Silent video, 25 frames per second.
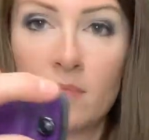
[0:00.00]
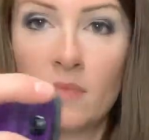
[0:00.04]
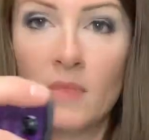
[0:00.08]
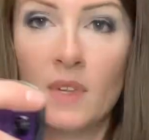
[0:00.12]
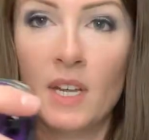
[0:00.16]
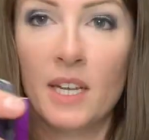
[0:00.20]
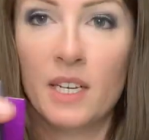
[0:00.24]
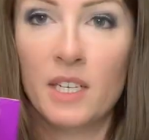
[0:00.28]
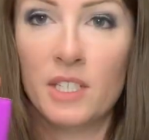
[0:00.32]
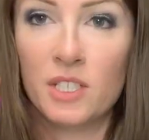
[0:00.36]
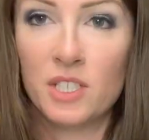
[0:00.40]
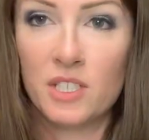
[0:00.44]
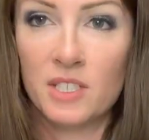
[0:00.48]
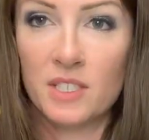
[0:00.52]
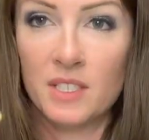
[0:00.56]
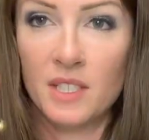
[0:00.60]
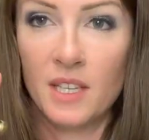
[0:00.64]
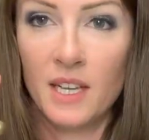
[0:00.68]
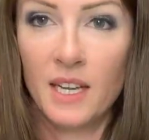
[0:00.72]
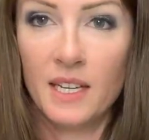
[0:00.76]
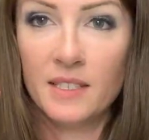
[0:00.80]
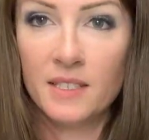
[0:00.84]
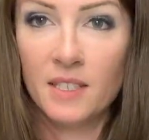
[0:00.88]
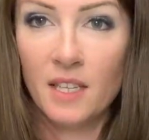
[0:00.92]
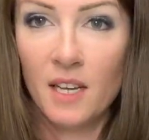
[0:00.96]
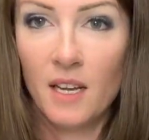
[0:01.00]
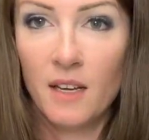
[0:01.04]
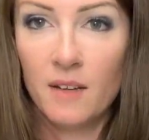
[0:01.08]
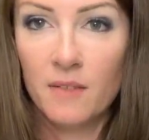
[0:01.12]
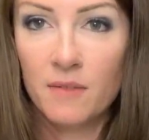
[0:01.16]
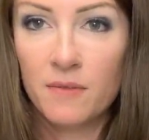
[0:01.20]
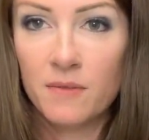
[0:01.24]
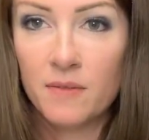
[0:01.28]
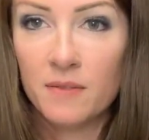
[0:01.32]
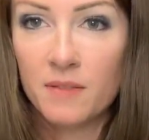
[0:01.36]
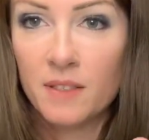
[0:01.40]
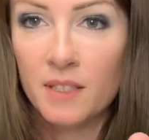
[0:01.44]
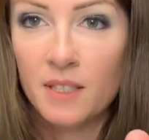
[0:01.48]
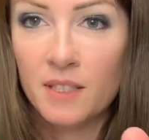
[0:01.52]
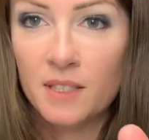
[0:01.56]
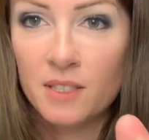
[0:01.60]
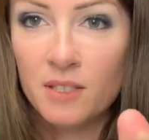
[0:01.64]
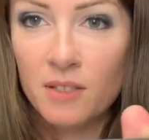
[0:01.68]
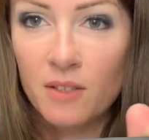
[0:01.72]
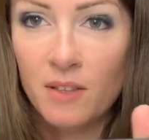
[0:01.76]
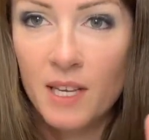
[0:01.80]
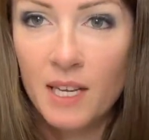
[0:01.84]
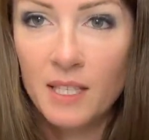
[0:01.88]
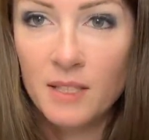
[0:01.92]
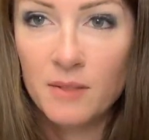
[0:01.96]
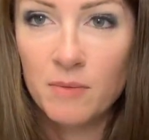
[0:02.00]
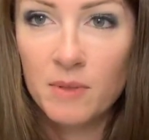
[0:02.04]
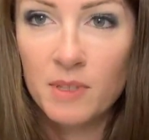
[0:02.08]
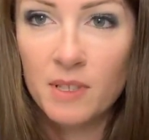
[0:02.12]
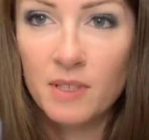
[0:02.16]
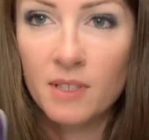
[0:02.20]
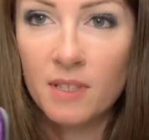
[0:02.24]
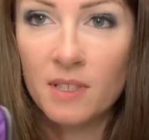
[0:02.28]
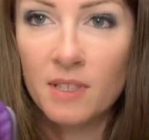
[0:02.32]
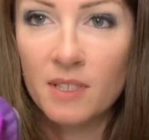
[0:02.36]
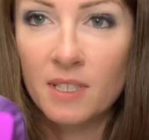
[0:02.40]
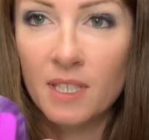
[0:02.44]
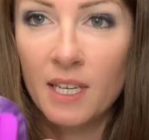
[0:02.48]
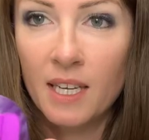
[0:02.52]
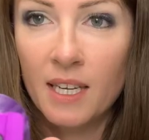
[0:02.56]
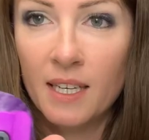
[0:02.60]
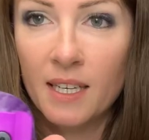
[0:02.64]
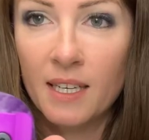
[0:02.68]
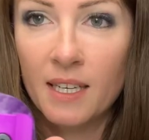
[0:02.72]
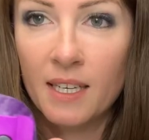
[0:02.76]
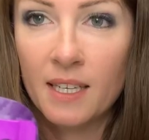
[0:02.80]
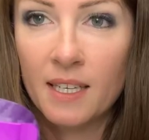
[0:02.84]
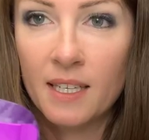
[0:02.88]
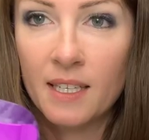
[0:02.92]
And it just slides off. And so that's what it looks like.